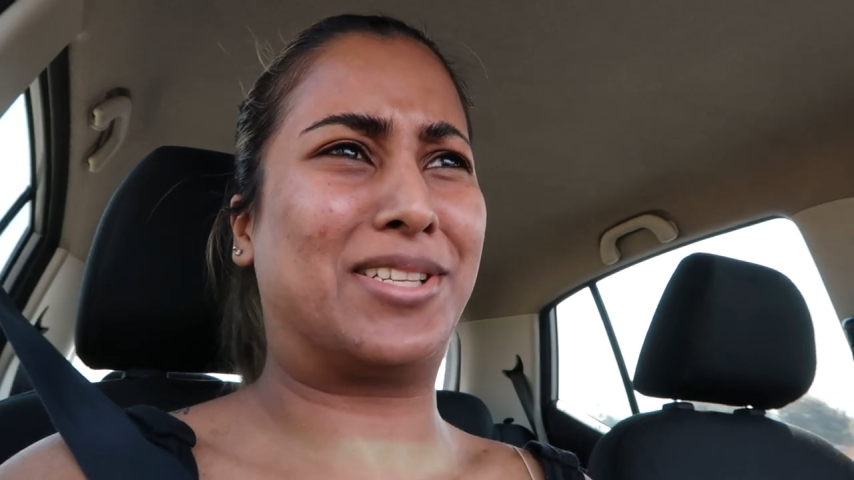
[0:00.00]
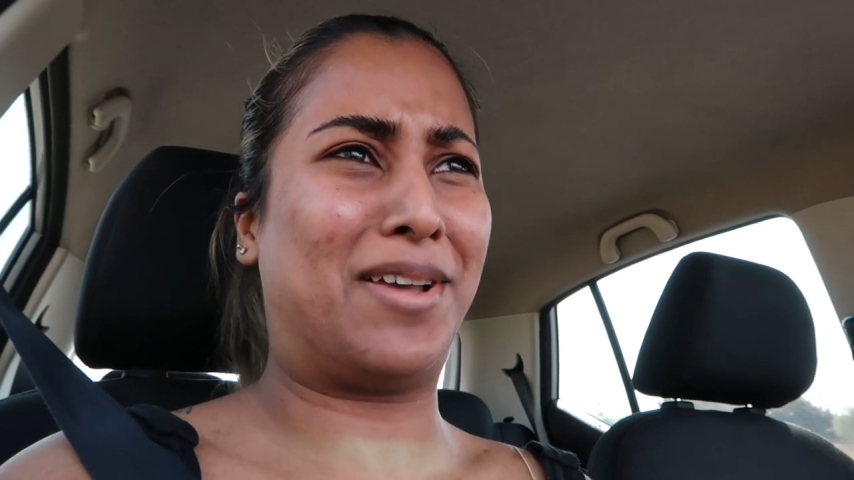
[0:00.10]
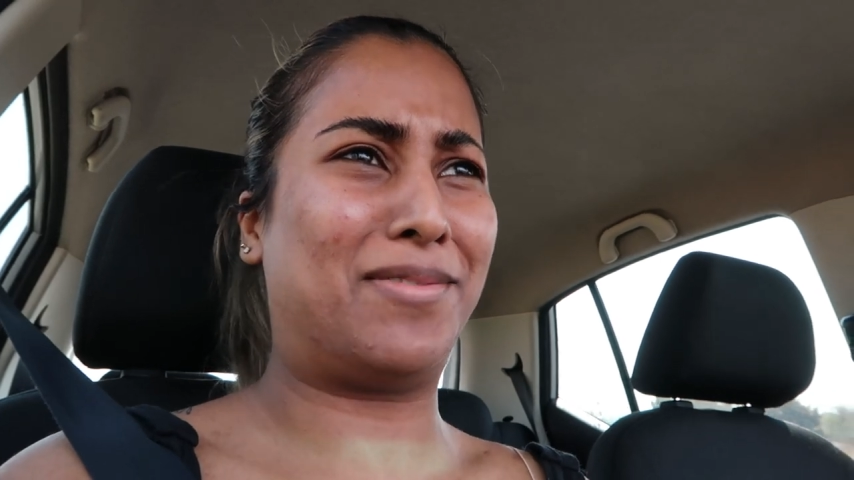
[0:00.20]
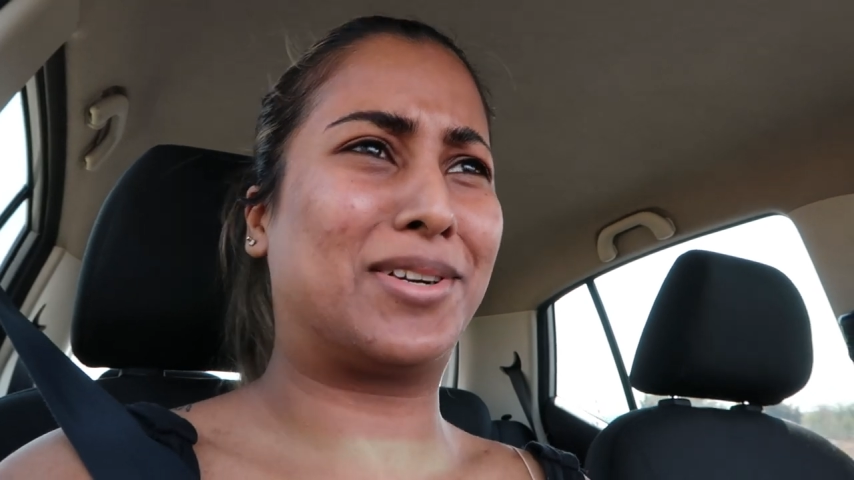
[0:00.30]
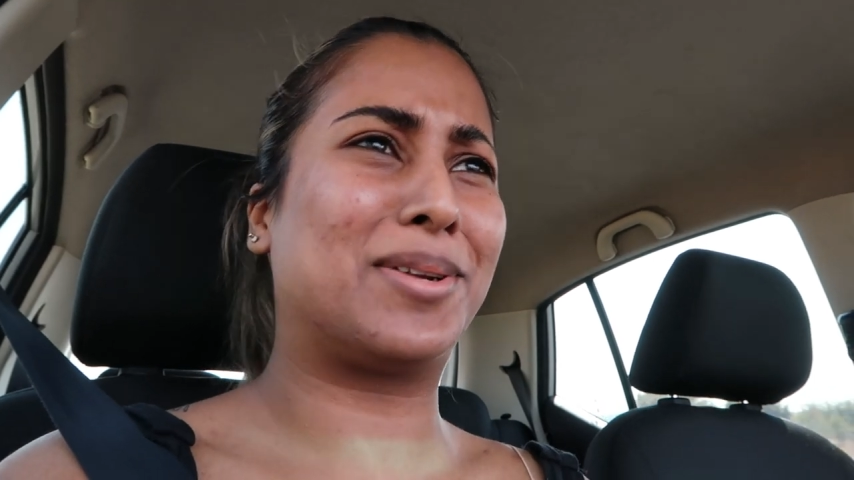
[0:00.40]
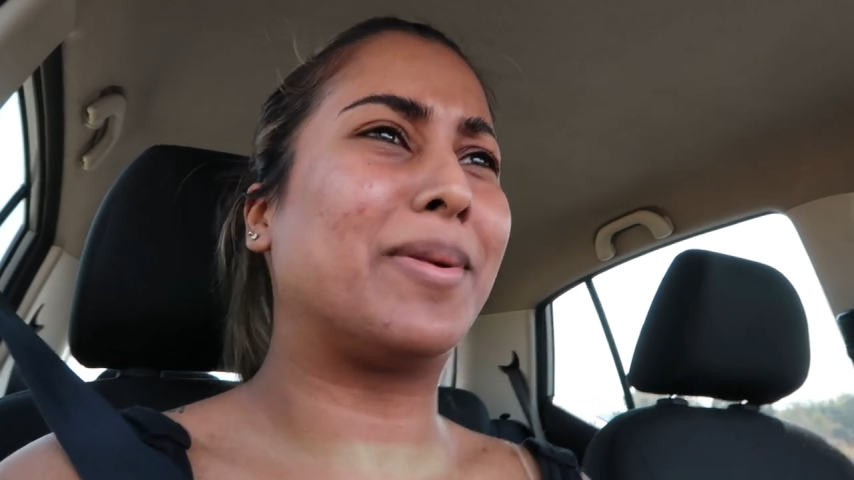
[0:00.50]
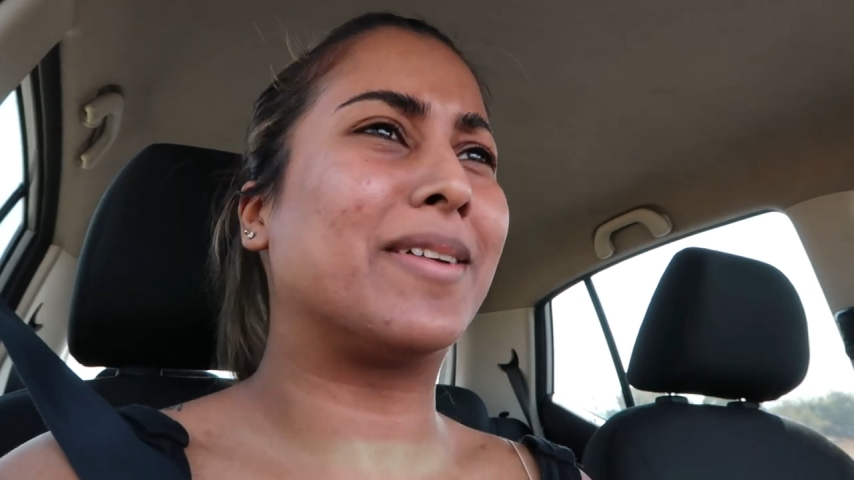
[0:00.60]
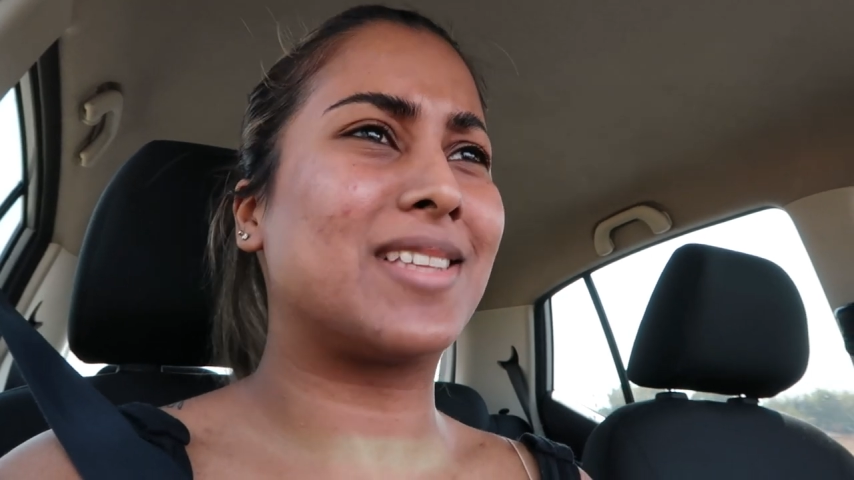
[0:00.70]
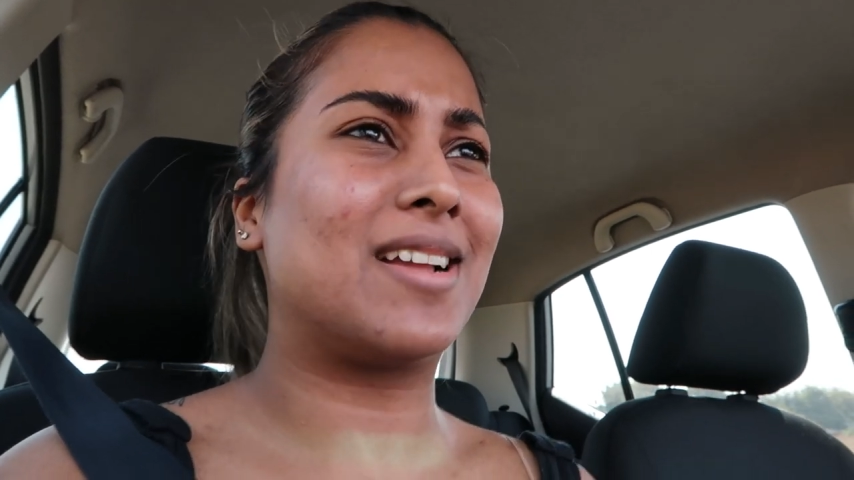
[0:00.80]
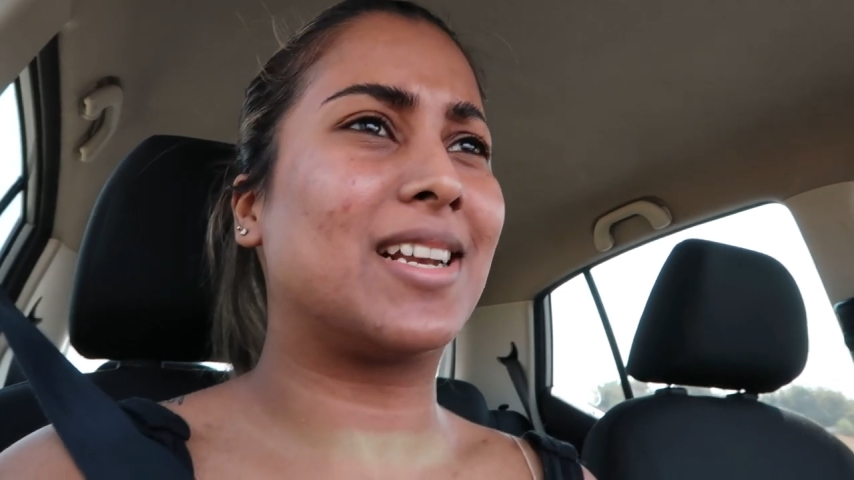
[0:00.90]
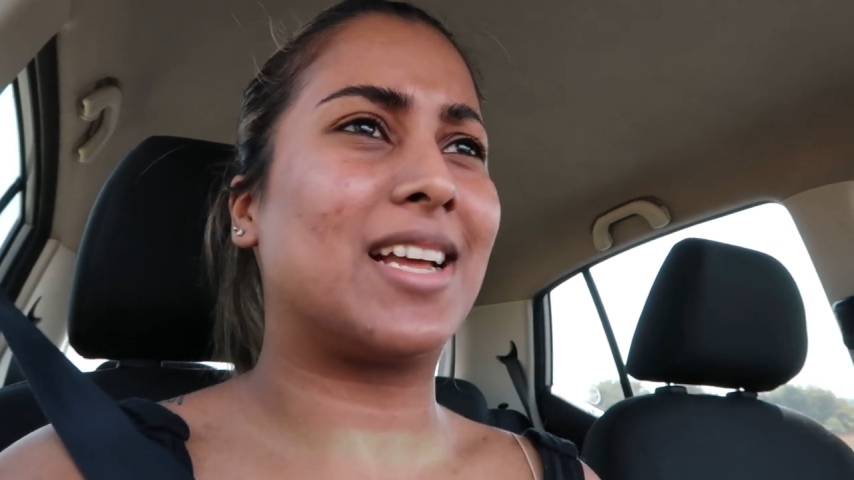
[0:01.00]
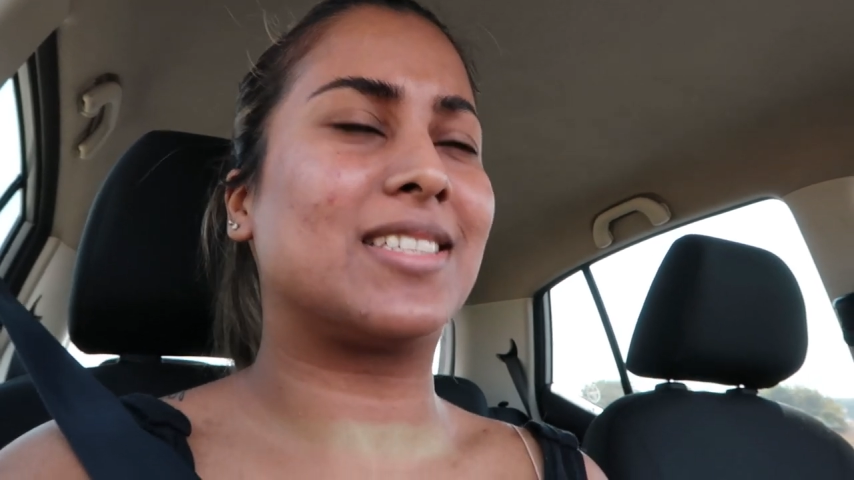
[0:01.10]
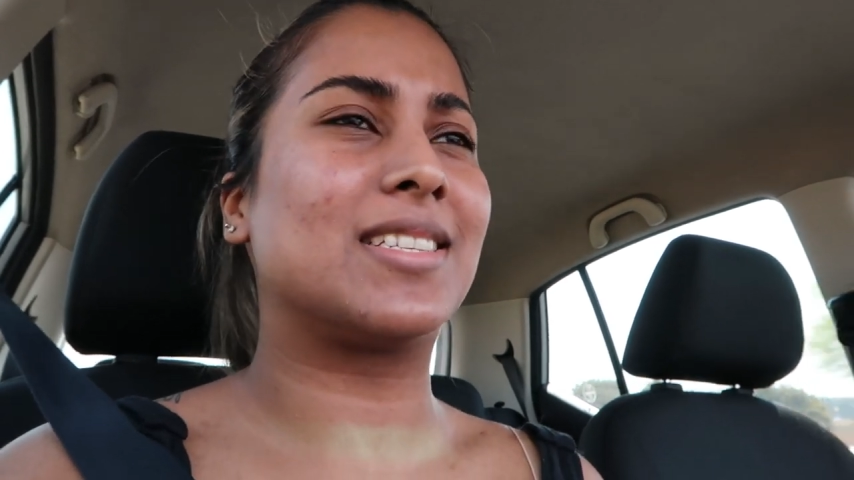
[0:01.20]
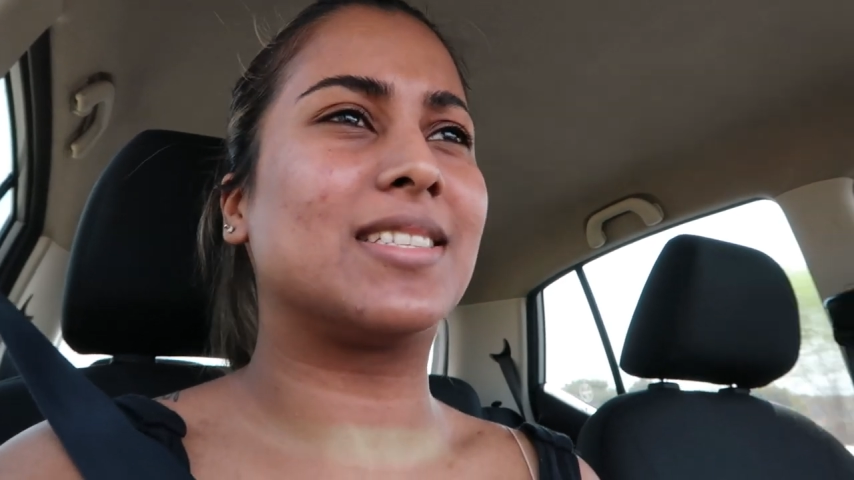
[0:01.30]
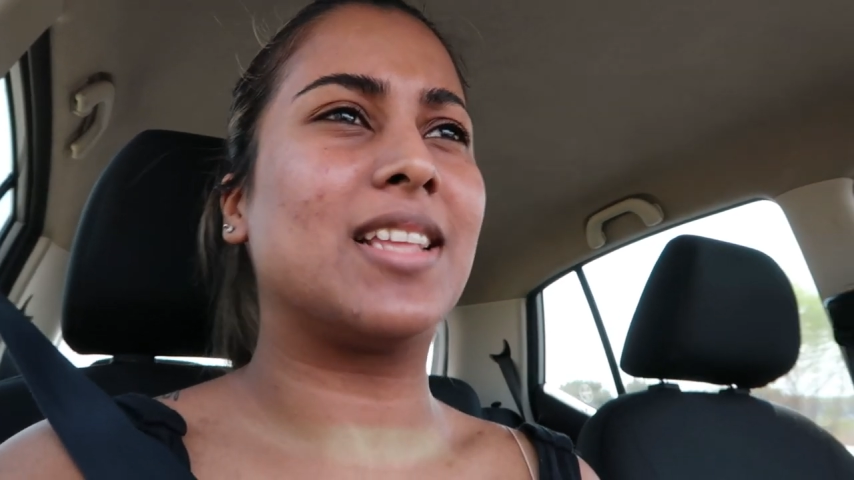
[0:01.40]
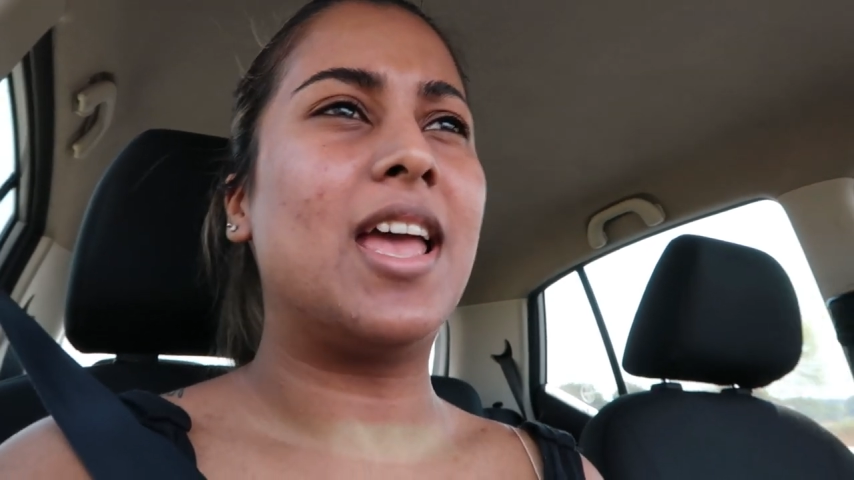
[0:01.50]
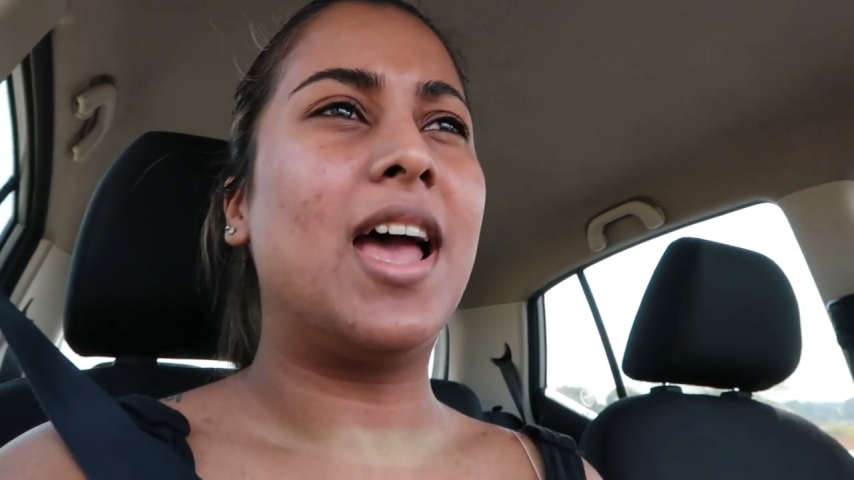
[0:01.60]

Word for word: yourself a good pair of sunglasses.